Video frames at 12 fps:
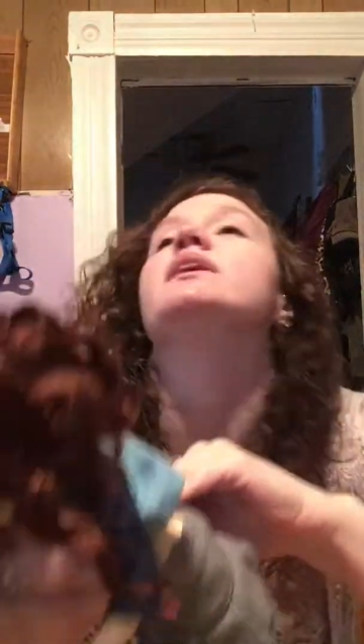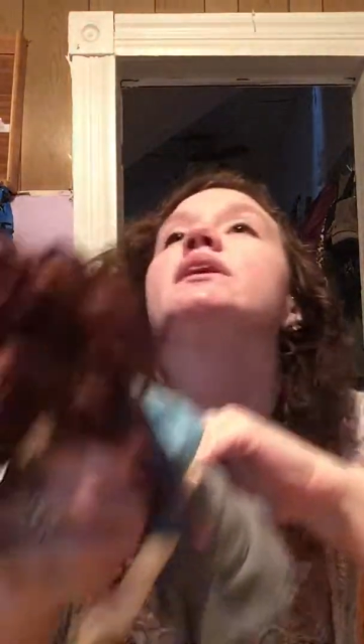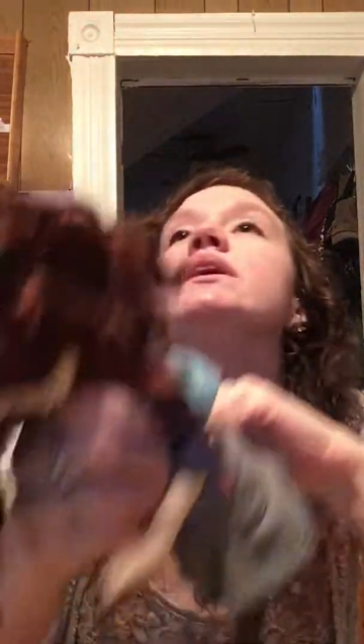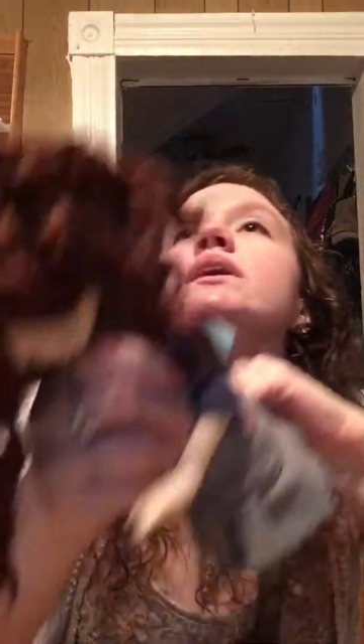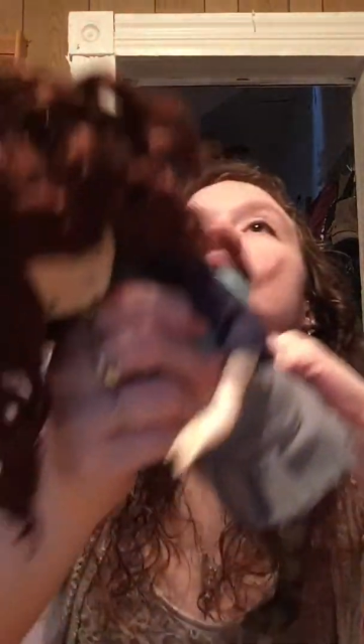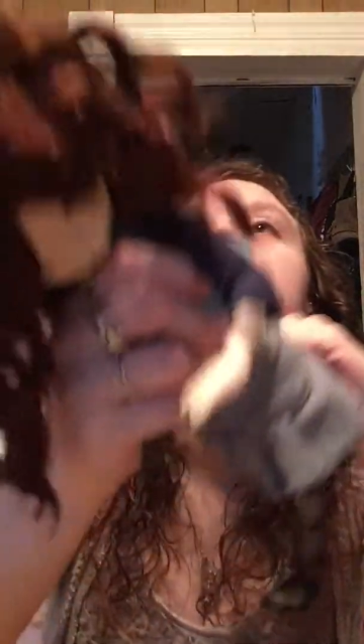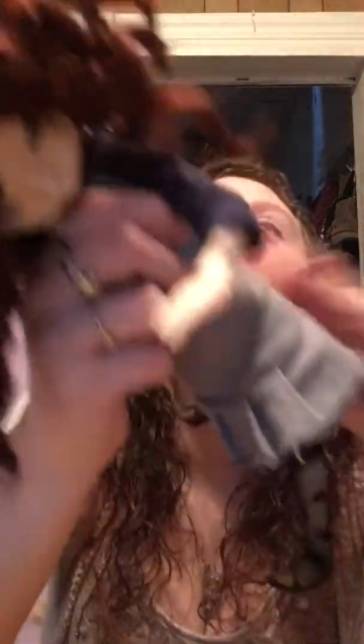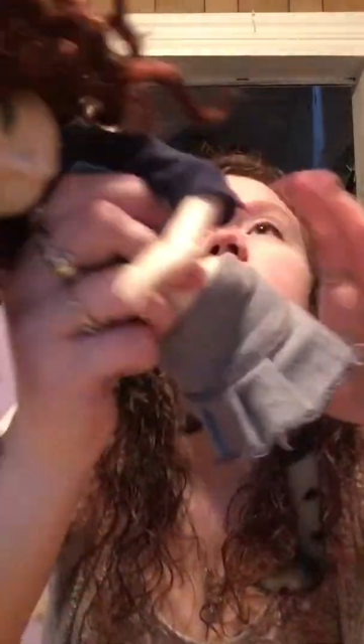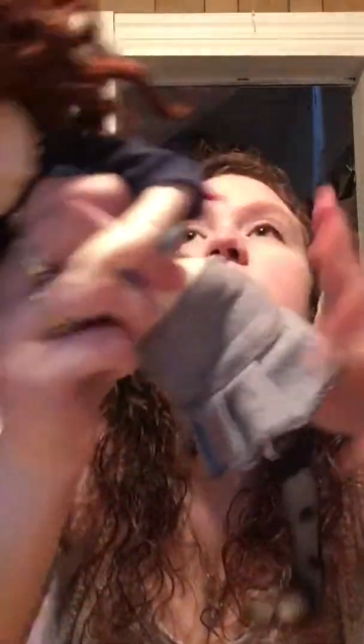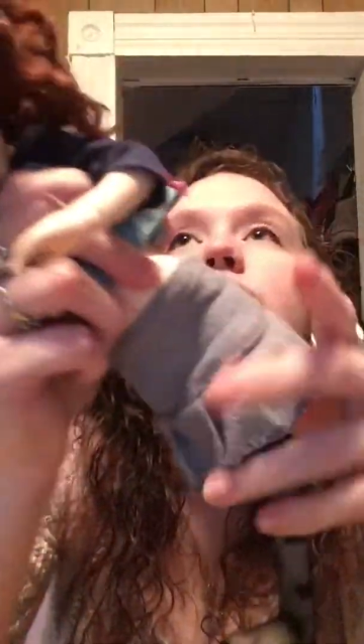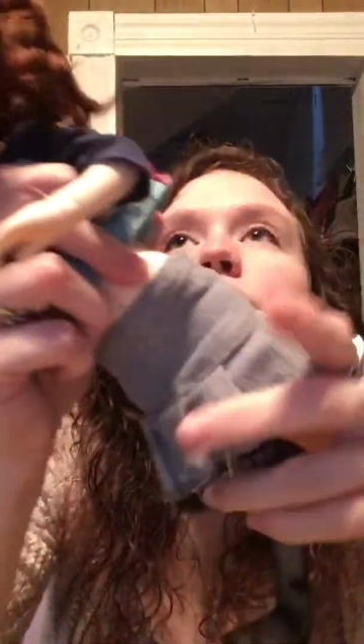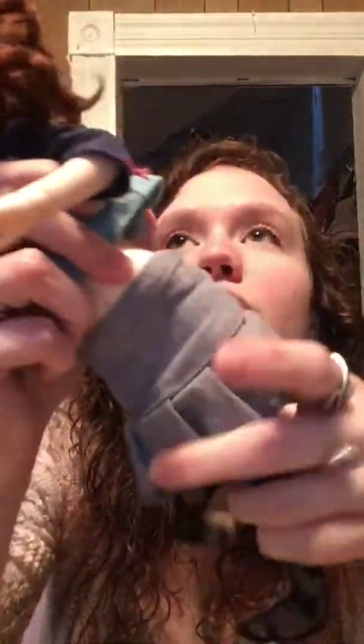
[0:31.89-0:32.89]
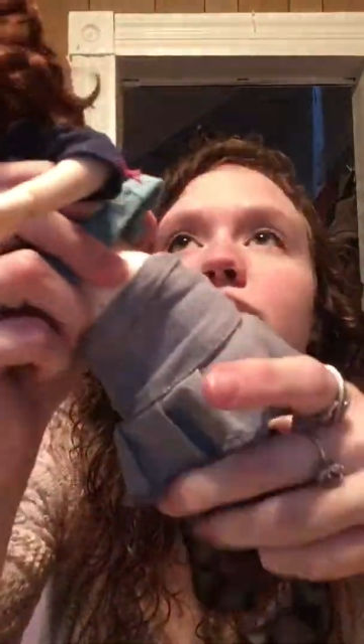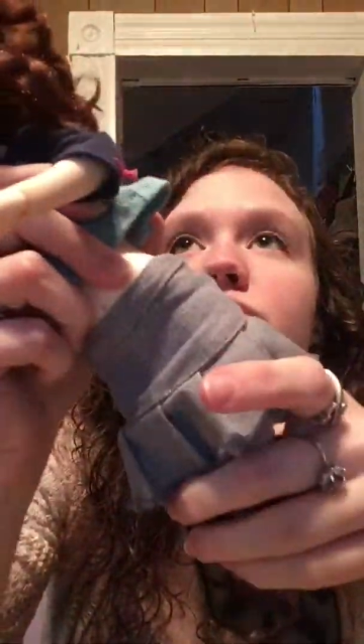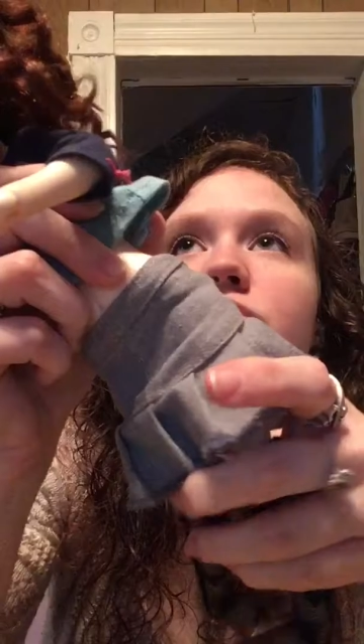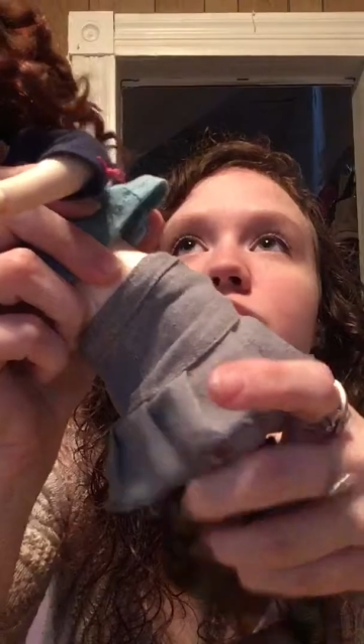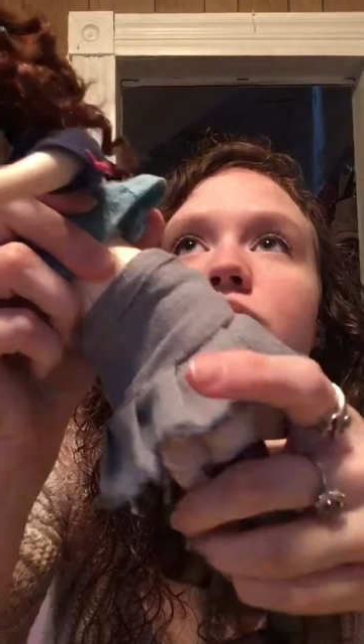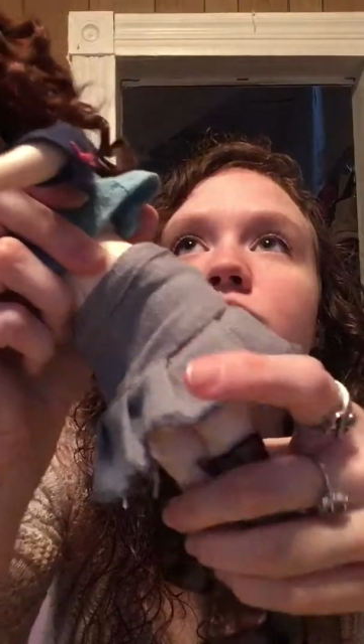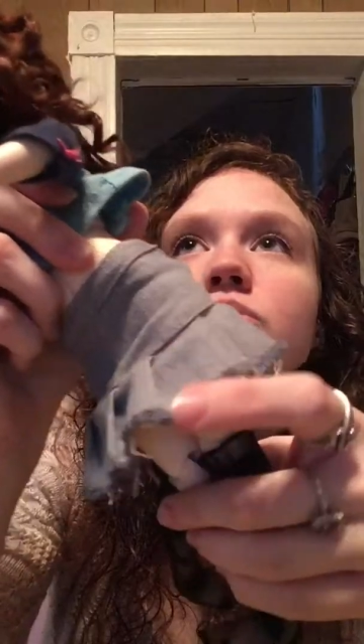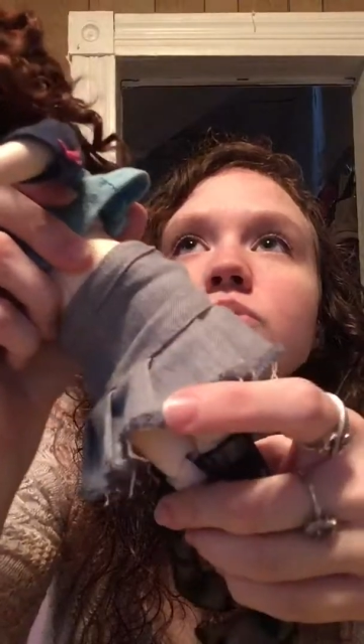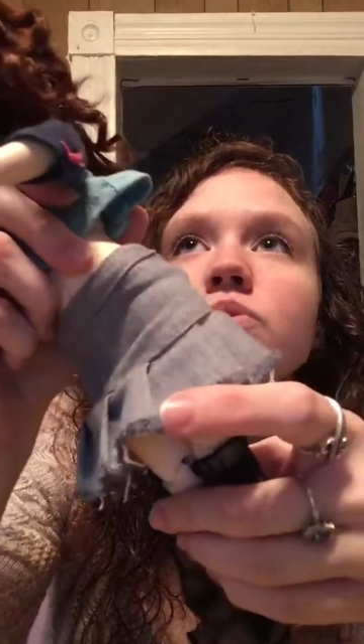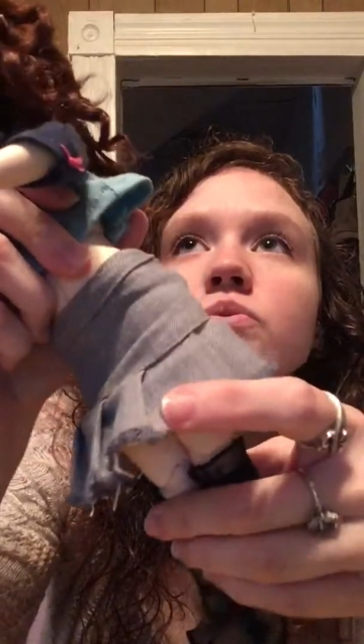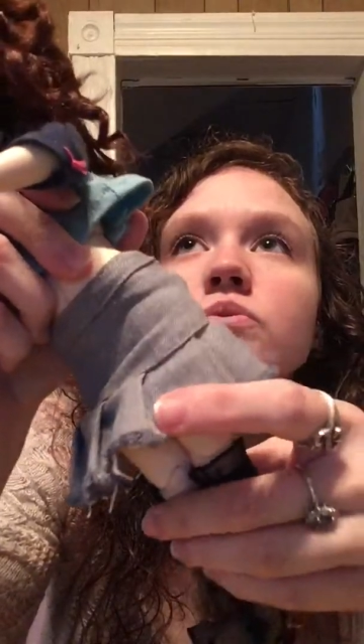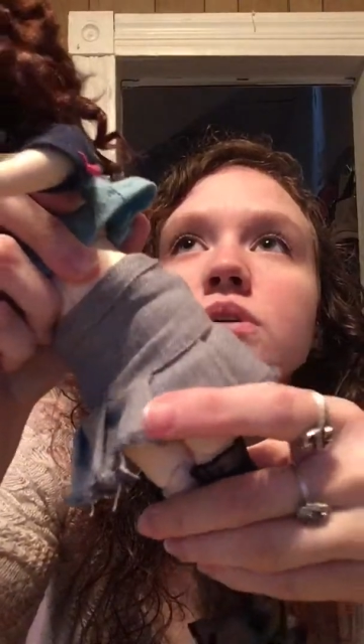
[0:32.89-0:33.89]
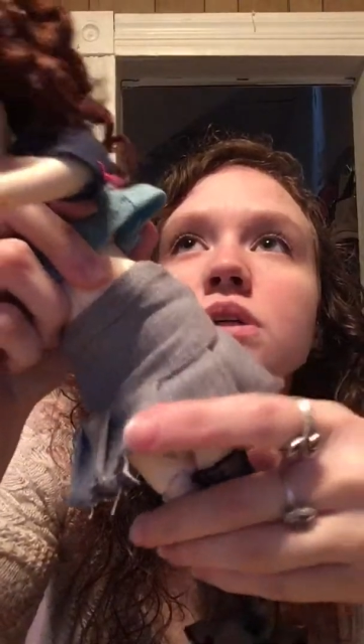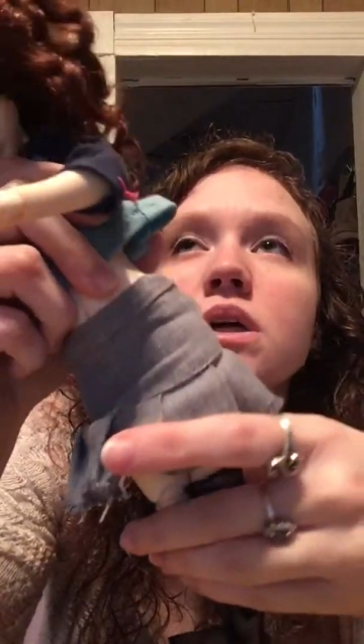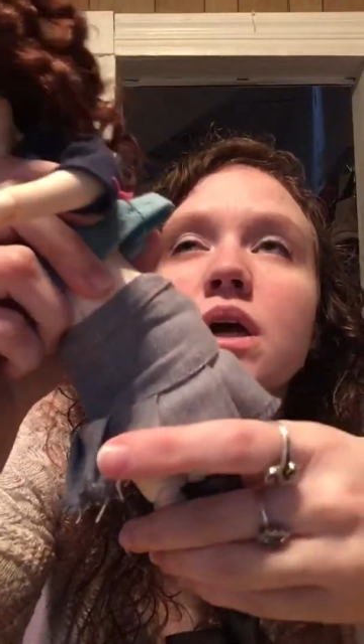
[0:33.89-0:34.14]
a Dollzone.